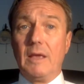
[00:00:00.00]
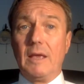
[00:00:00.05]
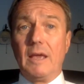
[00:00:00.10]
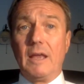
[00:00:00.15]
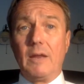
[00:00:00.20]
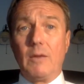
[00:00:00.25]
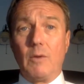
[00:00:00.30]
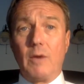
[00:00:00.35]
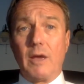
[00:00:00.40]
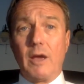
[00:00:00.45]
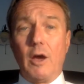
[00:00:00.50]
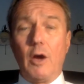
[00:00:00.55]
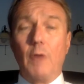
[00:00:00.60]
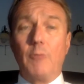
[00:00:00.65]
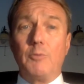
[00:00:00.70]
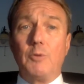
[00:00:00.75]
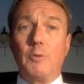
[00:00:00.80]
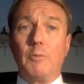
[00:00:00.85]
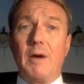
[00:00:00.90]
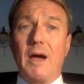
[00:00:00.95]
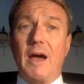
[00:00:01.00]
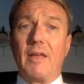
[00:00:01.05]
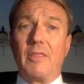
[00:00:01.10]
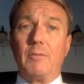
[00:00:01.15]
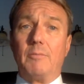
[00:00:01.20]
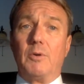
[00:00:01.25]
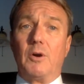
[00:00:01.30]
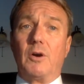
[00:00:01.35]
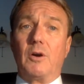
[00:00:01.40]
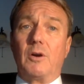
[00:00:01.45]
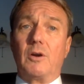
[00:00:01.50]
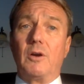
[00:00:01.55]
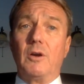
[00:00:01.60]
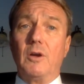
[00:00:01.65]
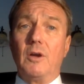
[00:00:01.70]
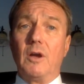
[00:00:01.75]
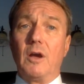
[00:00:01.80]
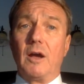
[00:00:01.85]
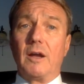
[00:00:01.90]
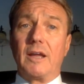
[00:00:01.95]
Anyway, I hope you'll buy the book.
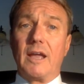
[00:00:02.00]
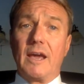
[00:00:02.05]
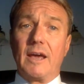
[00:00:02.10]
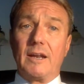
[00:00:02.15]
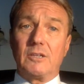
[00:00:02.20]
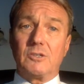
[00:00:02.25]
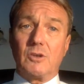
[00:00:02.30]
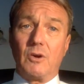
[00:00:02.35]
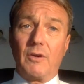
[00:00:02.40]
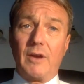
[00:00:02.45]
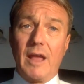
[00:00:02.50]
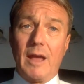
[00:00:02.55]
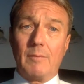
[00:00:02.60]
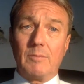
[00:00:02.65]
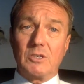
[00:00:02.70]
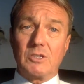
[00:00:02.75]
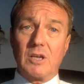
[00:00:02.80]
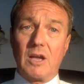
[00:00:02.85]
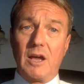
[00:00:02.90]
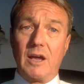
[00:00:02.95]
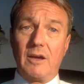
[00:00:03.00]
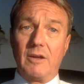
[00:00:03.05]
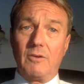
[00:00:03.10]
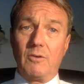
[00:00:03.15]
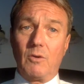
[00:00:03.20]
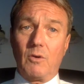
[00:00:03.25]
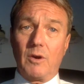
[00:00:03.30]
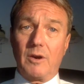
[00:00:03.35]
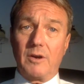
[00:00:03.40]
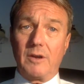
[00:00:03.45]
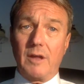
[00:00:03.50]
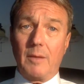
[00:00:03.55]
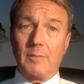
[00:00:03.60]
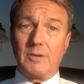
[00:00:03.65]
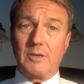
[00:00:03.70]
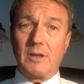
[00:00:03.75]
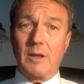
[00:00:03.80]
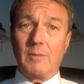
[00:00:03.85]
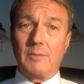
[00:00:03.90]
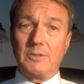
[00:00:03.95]
Again, it's on Amazon or at
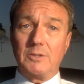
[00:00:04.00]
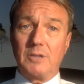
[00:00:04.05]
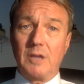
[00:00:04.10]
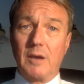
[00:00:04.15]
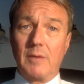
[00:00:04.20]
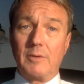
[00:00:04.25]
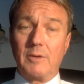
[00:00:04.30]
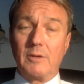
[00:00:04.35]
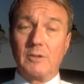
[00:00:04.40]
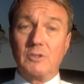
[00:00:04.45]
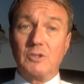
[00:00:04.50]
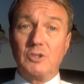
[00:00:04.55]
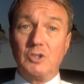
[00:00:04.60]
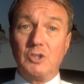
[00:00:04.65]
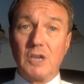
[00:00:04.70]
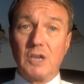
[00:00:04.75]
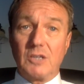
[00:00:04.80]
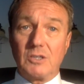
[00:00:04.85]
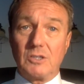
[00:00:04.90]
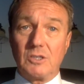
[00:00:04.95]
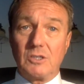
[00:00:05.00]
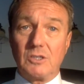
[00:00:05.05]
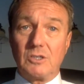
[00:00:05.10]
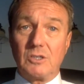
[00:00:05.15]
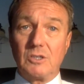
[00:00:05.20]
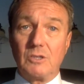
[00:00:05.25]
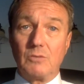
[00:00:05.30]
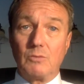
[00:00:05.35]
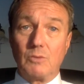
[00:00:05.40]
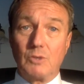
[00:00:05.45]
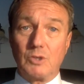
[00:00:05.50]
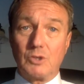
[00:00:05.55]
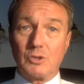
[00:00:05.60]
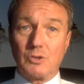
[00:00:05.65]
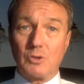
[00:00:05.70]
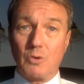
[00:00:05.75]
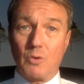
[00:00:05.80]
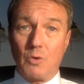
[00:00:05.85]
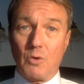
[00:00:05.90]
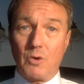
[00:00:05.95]

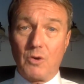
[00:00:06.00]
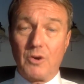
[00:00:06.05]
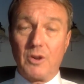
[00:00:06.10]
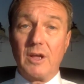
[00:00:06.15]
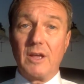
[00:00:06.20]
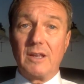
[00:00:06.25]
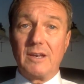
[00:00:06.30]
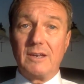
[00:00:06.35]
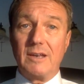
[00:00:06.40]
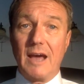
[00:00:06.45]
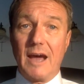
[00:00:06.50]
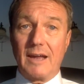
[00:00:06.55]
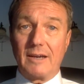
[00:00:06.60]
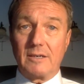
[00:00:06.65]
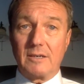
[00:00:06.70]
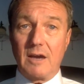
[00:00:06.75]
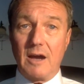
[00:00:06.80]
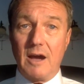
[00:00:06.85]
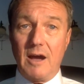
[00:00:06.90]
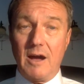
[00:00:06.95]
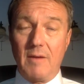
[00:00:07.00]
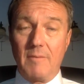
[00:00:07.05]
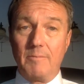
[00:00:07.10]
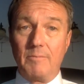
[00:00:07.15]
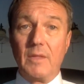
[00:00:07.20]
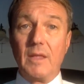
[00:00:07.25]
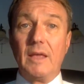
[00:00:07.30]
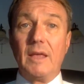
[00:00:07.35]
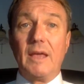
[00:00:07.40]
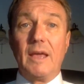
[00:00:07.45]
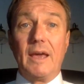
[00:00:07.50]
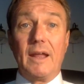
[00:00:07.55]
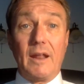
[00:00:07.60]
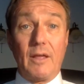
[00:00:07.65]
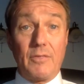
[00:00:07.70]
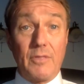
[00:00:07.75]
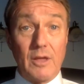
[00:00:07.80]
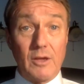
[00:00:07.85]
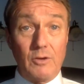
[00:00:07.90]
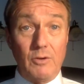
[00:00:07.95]
www.justicerestored.com. And
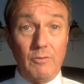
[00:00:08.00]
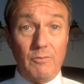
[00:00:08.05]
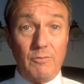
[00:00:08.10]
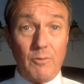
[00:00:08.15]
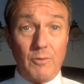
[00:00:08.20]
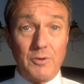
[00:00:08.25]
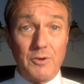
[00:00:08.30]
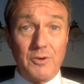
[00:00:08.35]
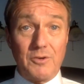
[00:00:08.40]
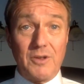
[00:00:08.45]
I thank you for your